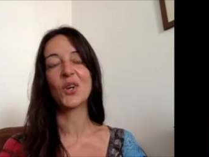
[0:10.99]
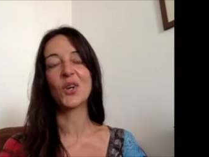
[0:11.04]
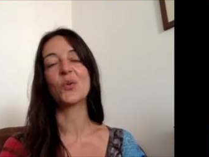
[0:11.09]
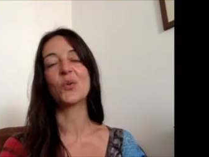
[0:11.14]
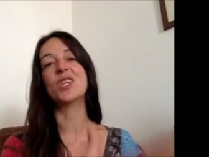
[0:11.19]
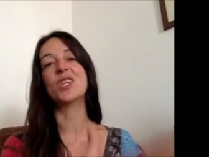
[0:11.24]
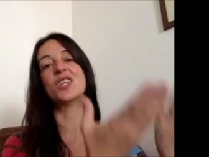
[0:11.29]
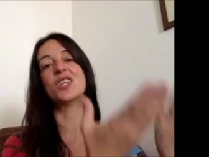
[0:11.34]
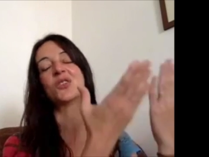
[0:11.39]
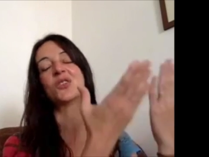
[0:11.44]

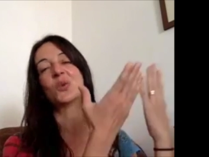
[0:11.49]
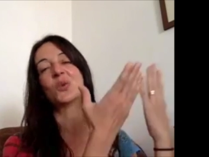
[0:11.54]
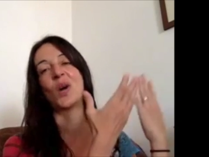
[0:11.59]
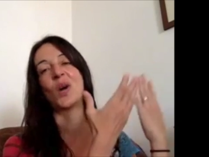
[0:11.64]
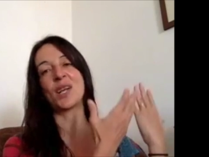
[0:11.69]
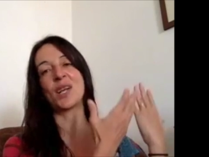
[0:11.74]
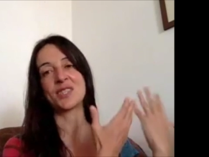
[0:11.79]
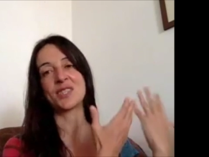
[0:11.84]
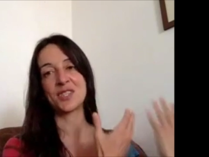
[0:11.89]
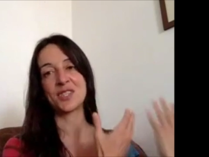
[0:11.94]
we need to
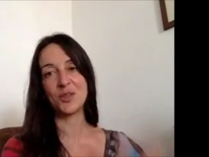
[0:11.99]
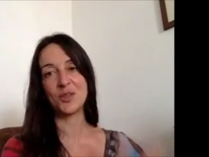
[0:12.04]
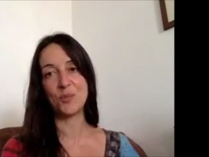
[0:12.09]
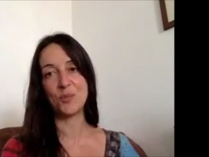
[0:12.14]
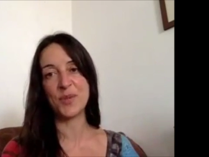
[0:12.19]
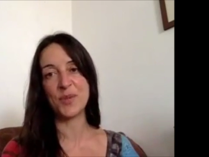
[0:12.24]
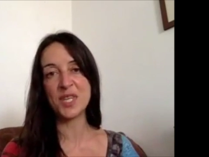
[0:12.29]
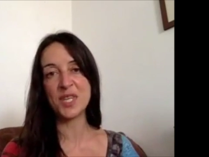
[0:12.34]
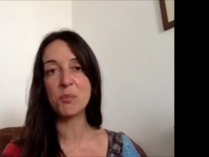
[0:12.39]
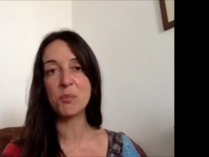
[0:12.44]
ask the
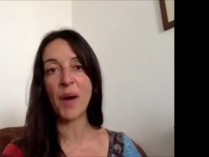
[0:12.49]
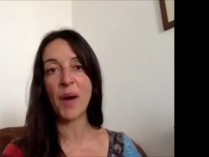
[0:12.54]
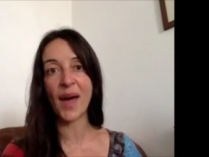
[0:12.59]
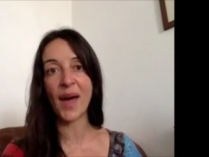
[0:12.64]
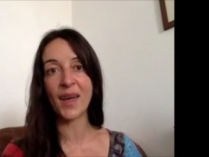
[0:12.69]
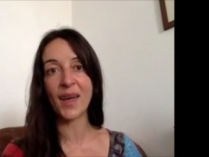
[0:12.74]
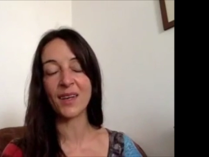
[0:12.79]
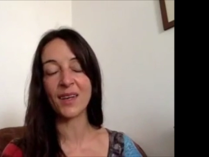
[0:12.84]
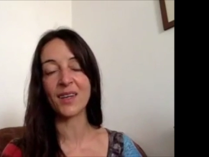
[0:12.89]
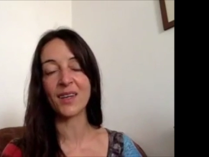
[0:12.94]
Big
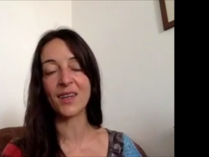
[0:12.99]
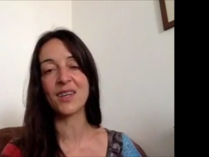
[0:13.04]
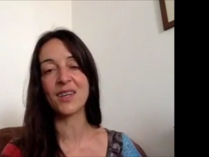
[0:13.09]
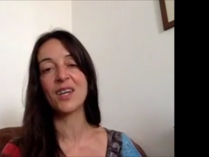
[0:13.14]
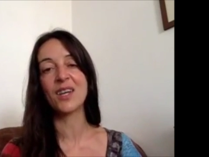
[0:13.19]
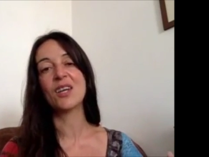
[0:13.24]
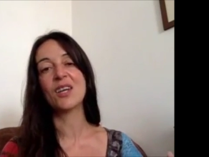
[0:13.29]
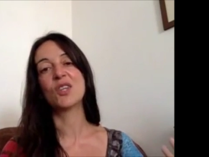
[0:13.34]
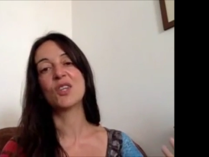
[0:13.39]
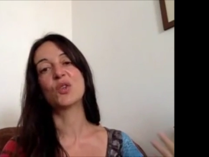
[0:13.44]
Bang
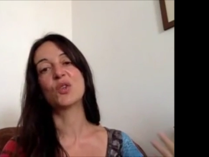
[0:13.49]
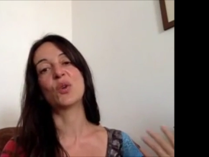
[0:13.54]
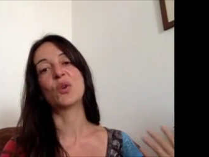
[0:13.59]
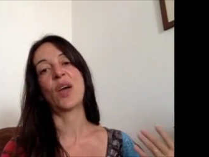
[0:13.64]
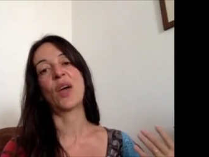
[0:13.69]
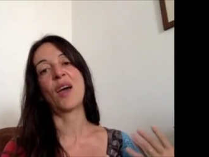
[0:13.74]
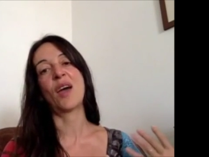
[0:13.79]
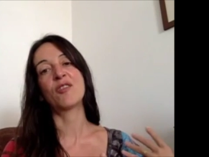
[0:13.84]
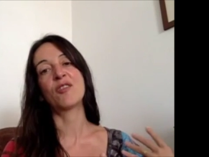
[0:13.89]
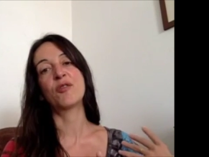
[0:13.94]
to
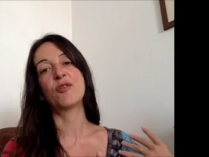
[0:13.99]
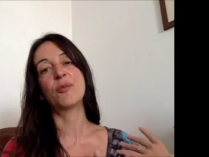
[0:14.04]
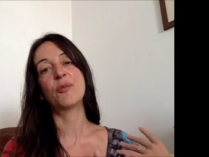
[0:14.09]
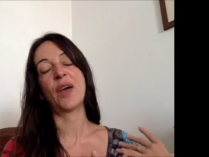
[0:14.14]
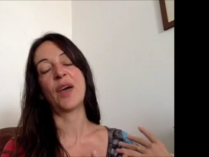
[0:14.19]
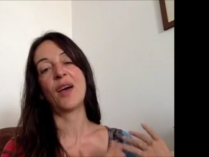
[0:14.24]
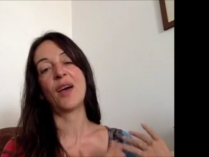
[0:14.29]
have